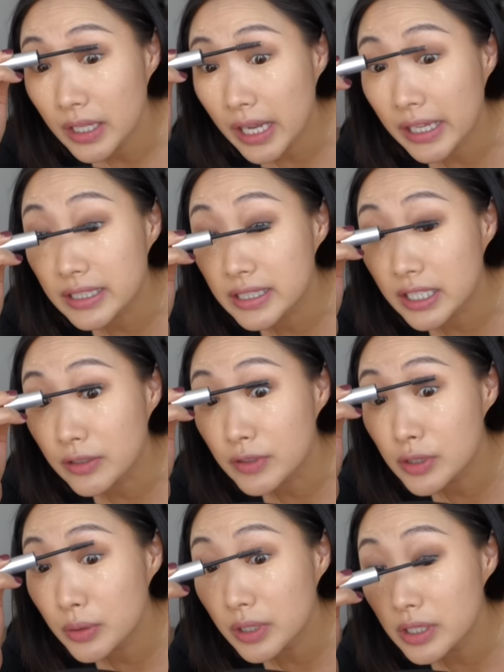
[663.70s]
a ski
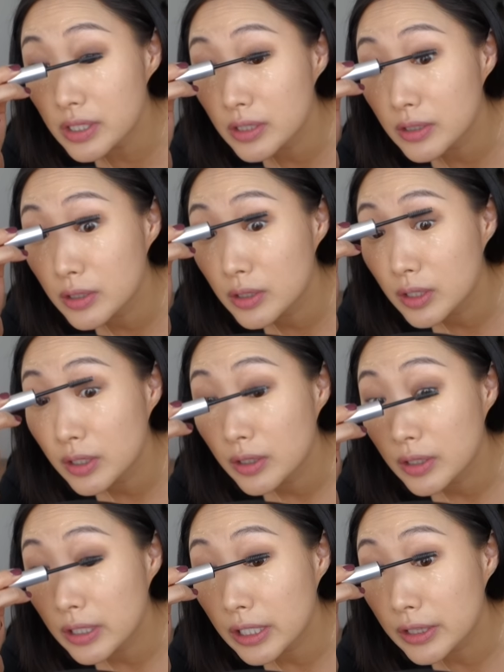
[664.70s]
resort
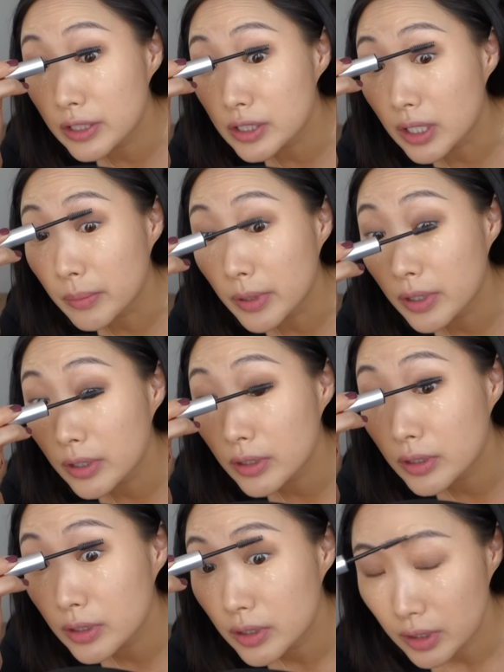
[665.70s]
in the summer.
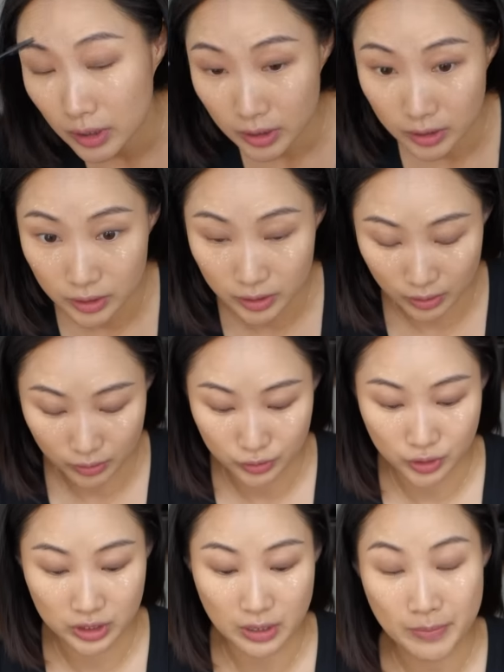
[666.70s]
So
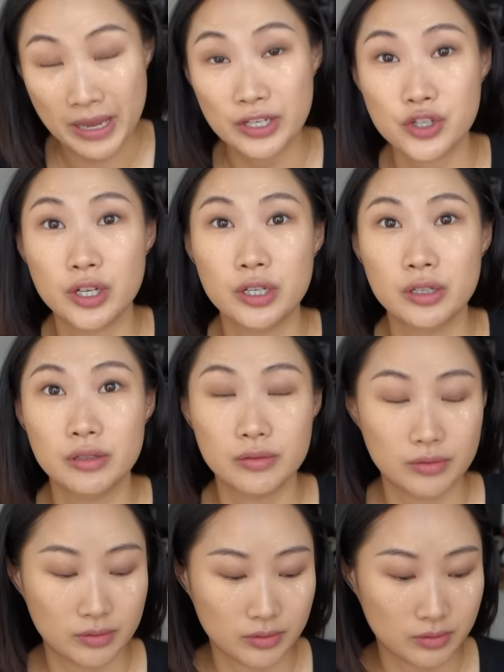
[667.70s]
just imagine
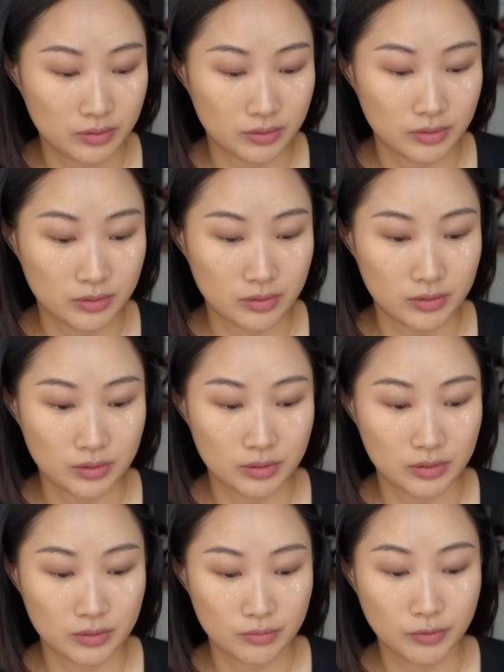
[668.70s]

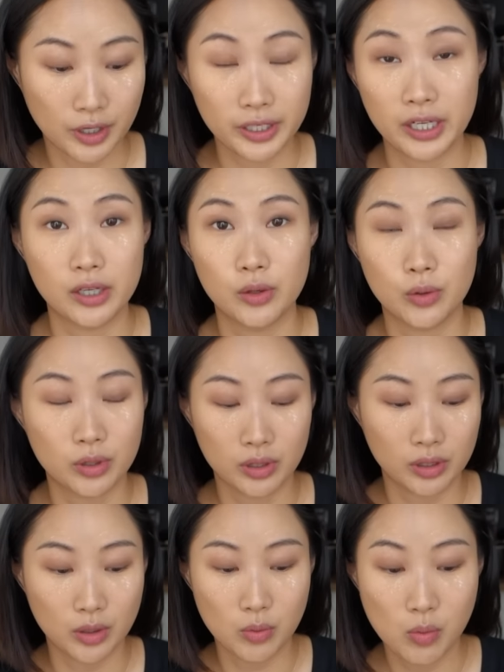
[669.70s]
running
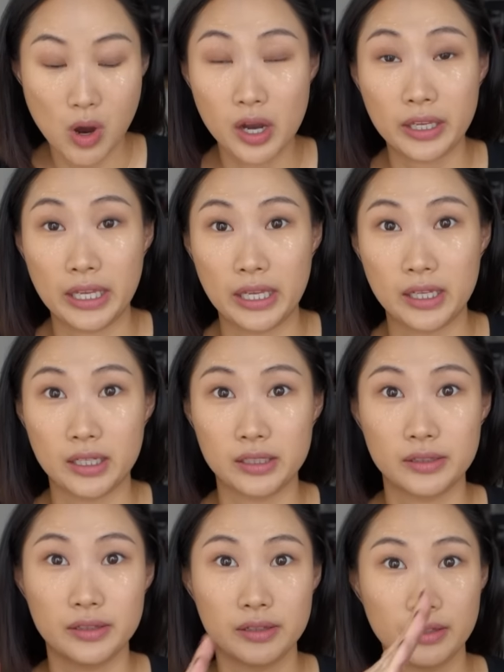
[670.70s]
or walking
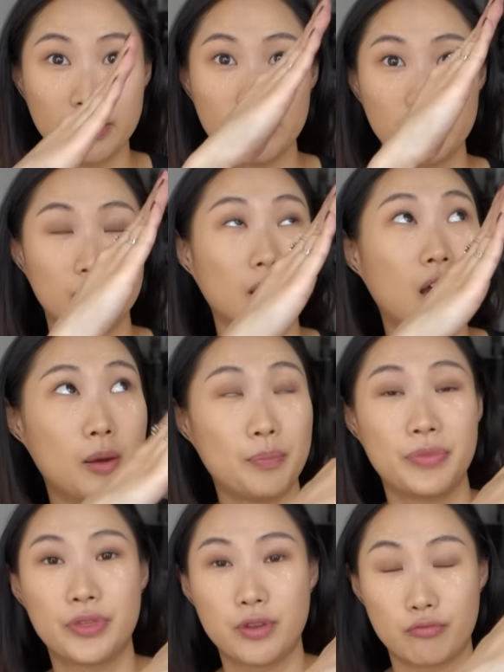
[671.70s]

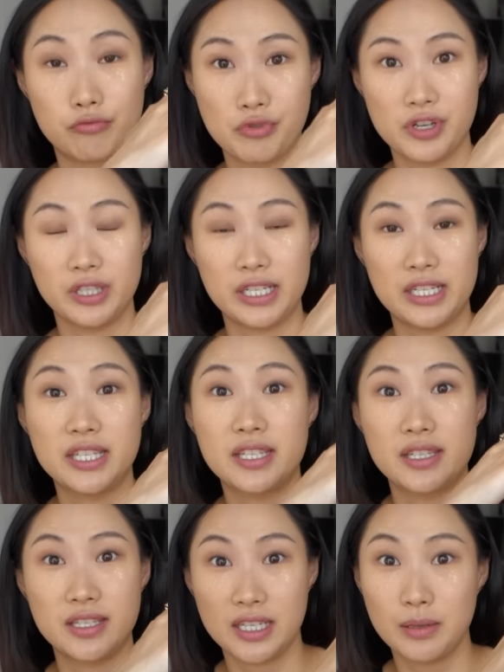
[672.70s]
up the really
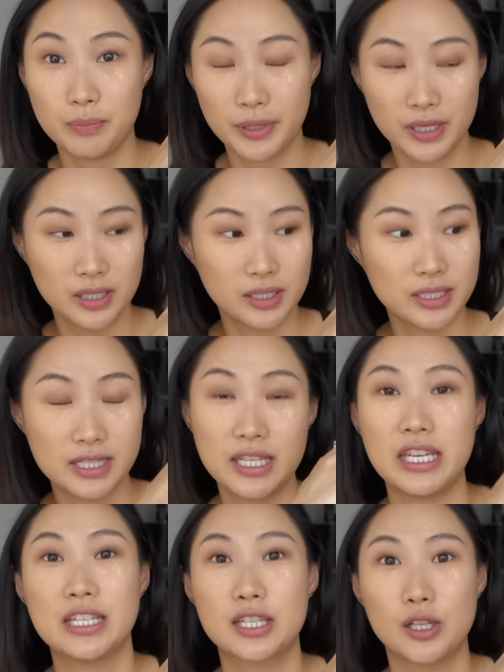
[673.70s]
steep
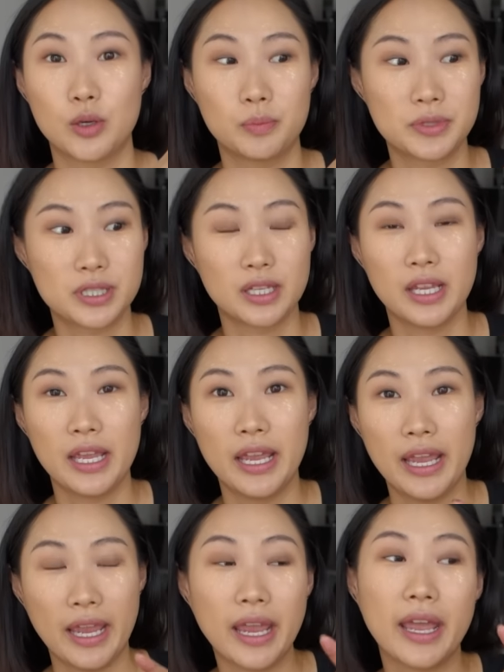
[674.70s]
ski slopes,
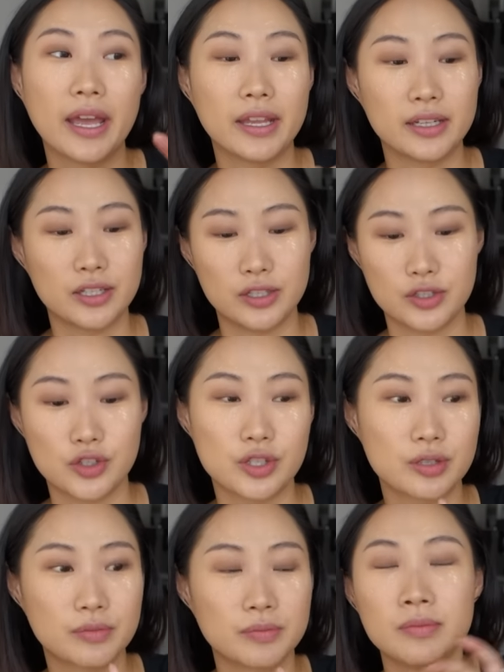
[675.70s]
and just